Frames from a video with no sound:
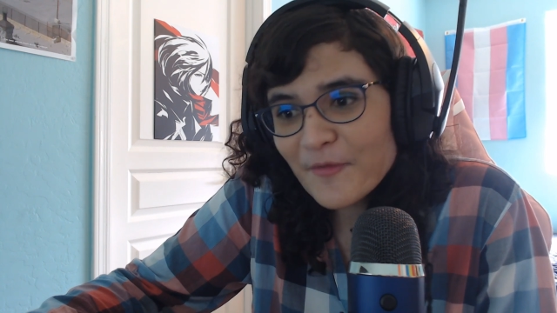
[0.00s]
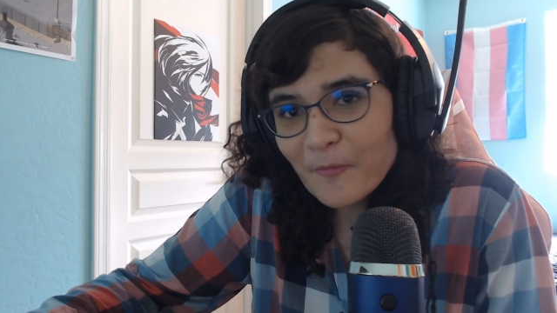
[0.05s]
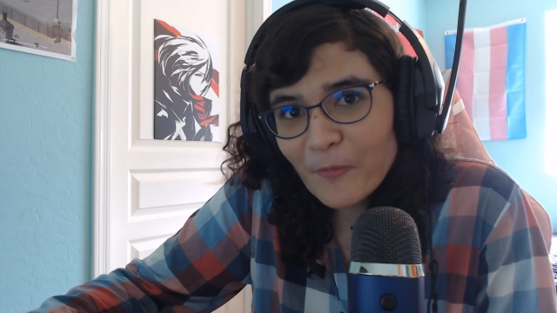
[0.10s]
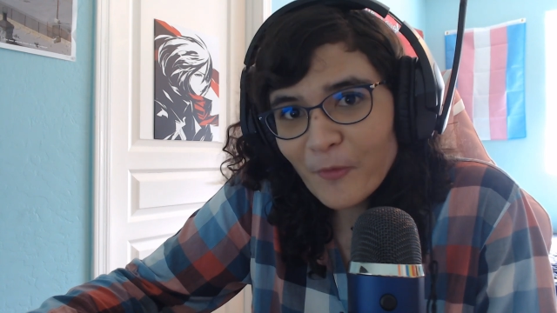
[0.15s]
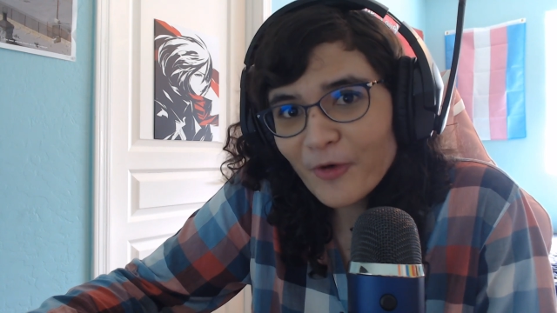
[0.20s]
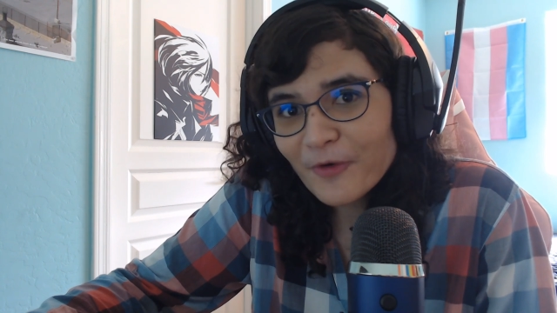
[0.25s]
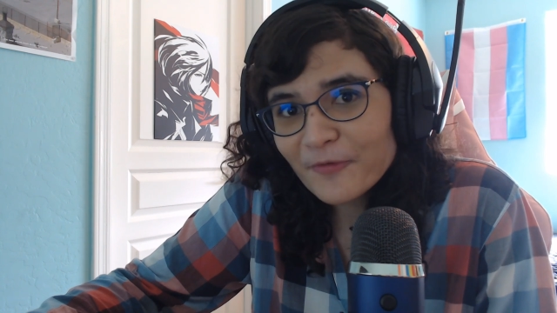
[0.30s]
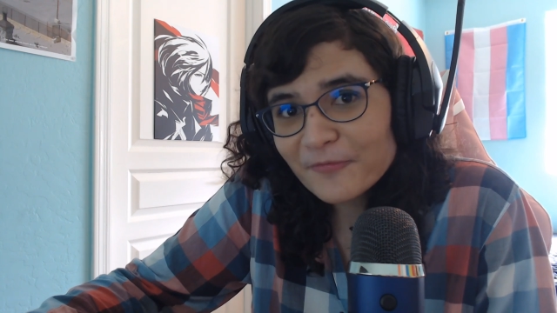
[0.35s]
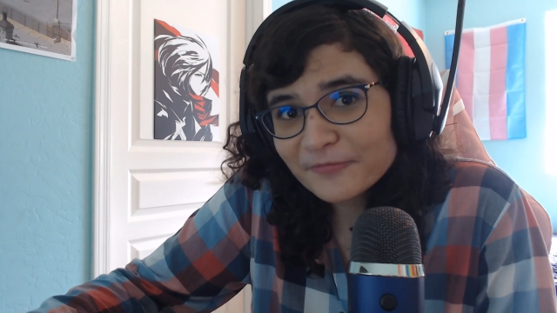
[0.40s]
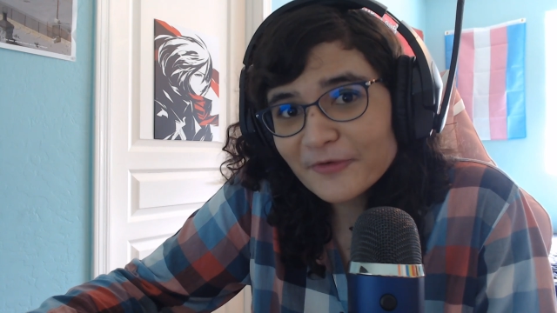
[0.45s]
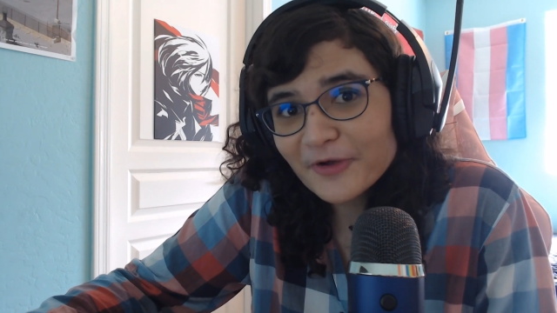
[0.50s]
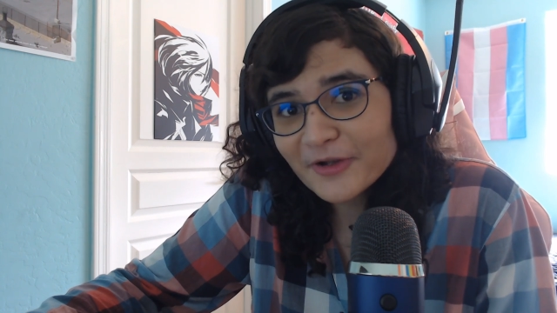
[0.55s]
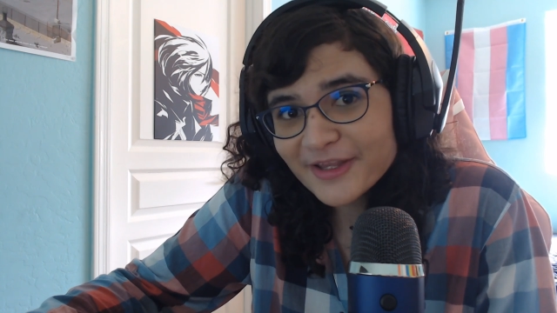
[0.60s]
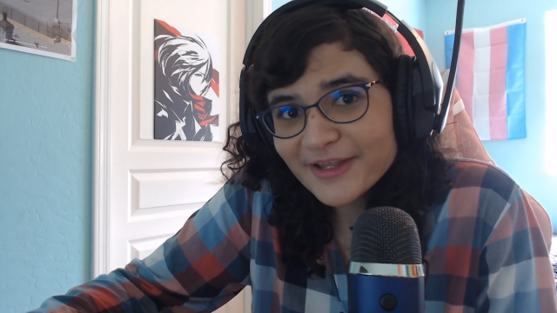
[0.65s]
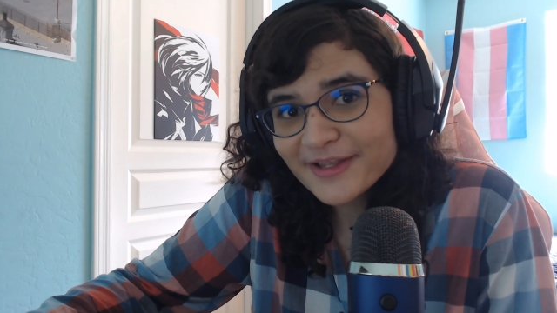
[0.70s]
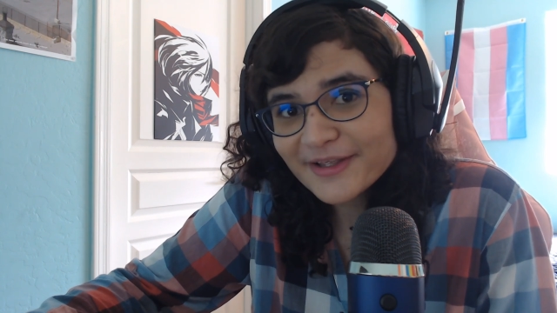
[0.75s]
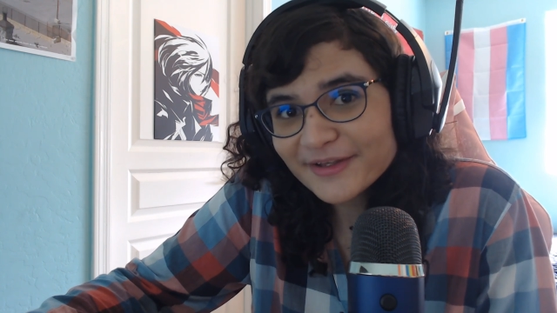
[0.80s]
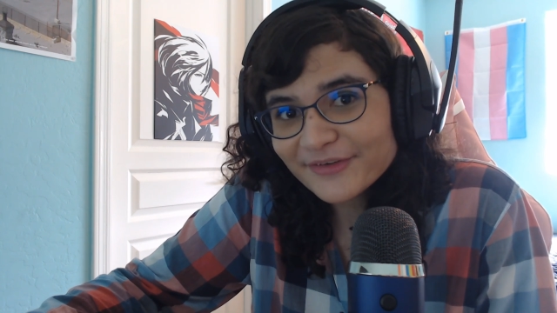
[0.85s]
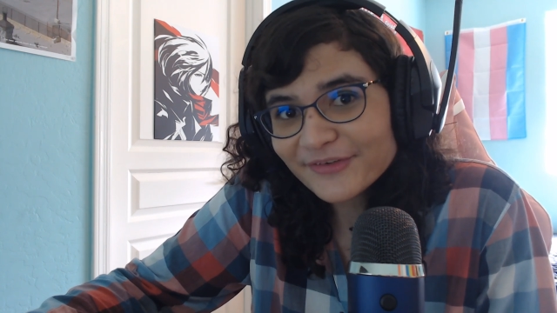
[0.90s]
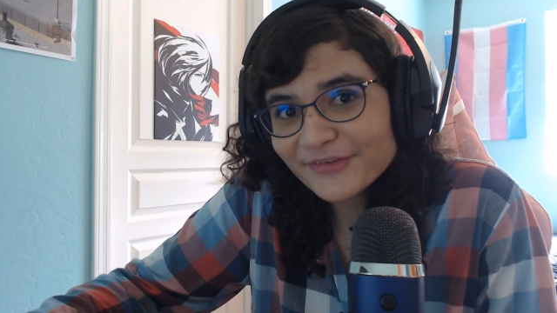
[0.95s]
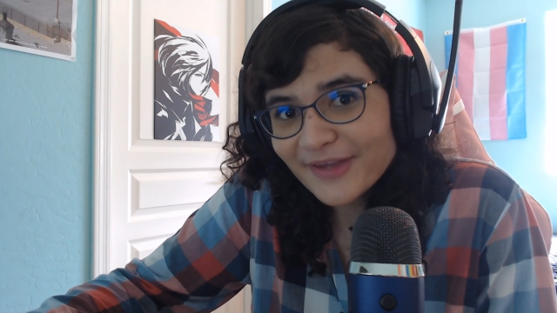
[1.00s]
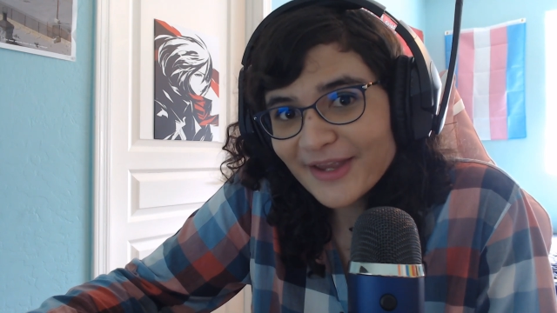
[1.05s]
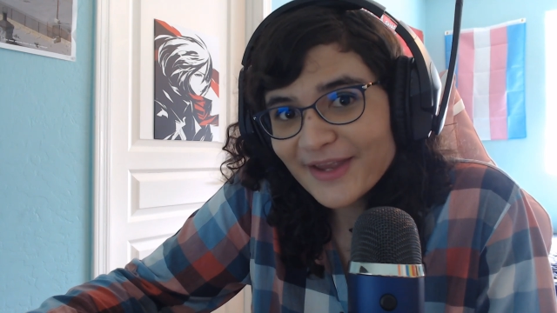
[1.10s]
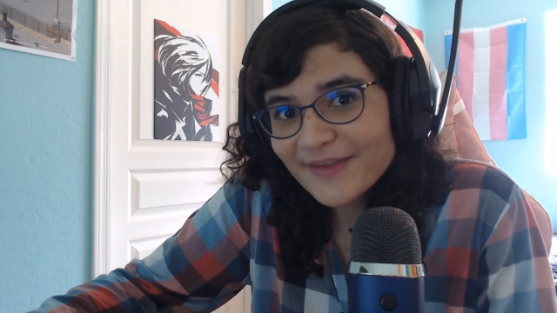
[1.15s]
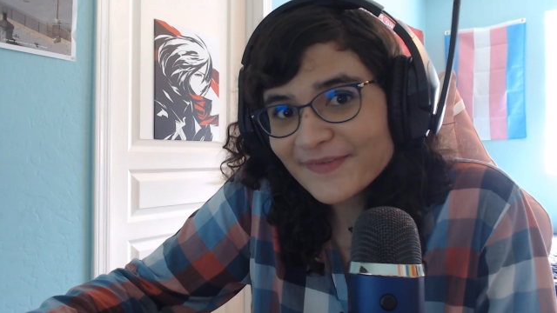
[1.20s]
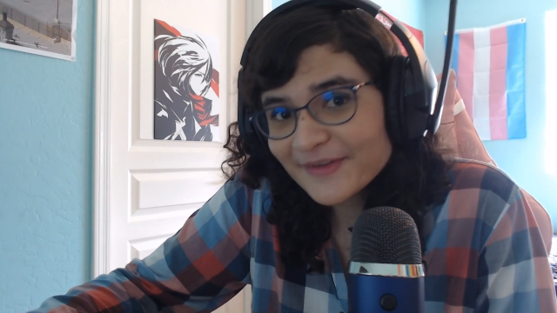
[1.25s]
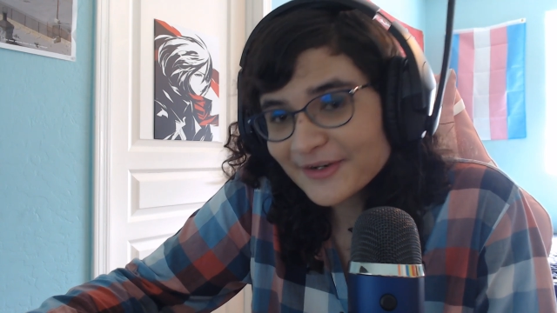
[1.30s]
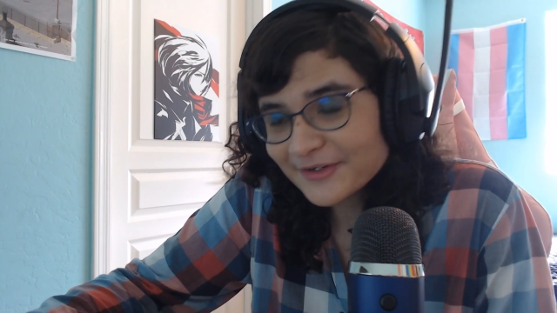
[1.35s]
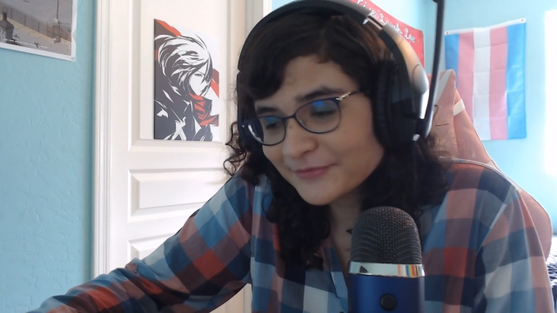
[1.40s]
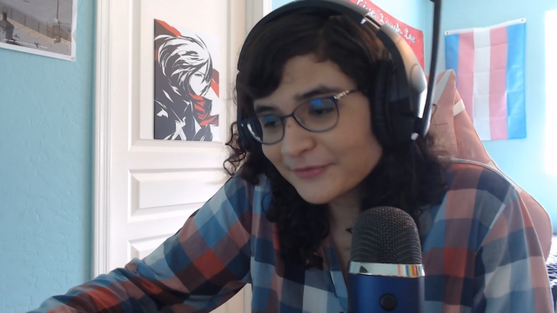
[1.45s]
more fucking
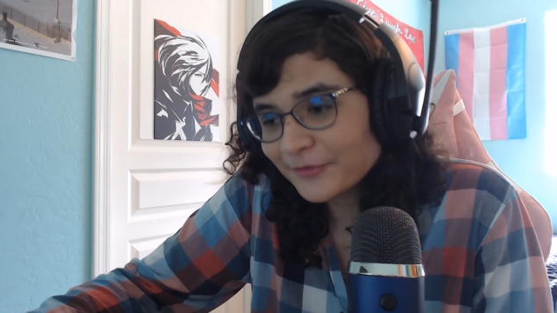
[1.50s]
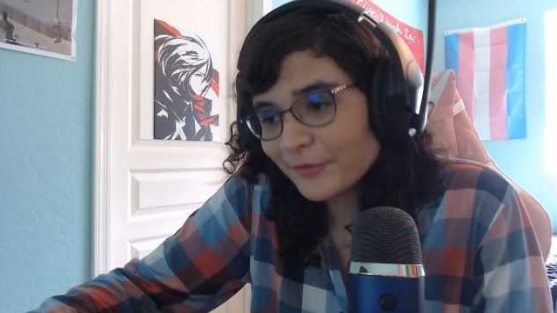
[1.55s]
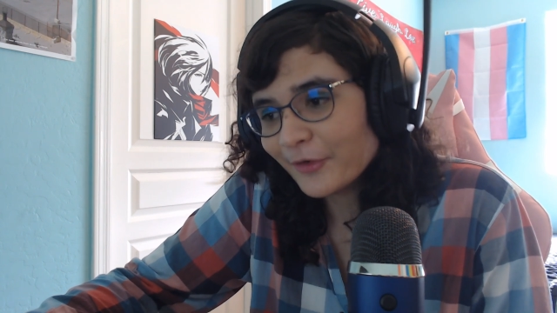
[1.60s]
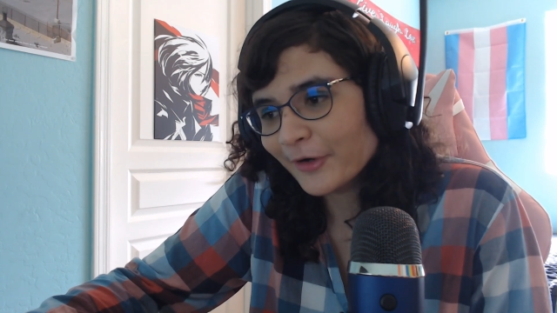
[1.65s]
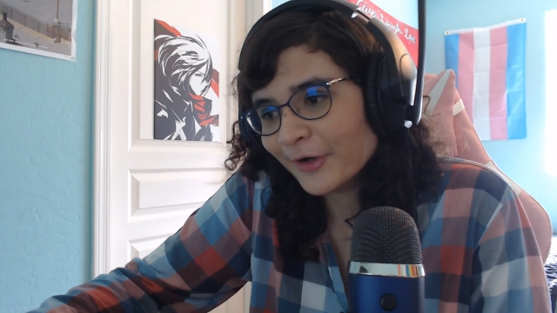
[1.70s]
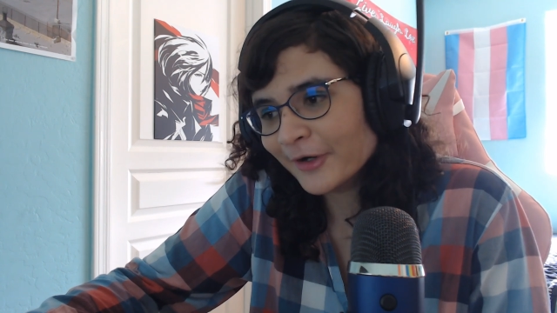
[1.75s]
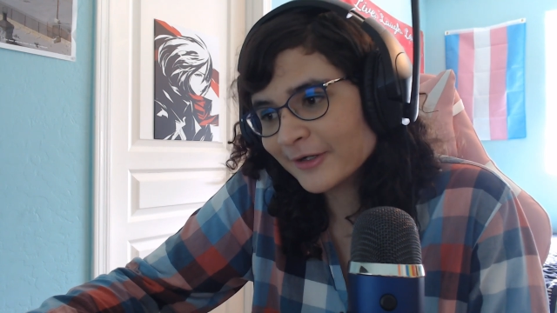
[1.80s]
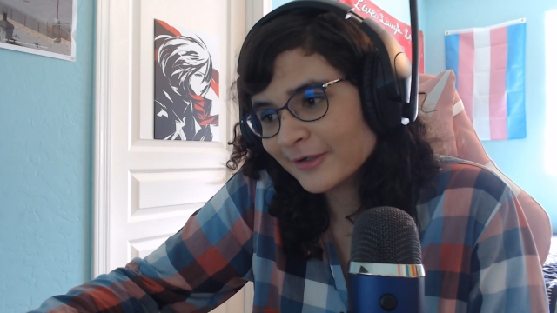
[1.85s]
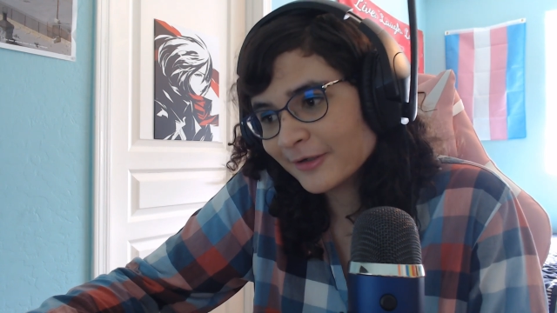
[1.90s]
insane than 4.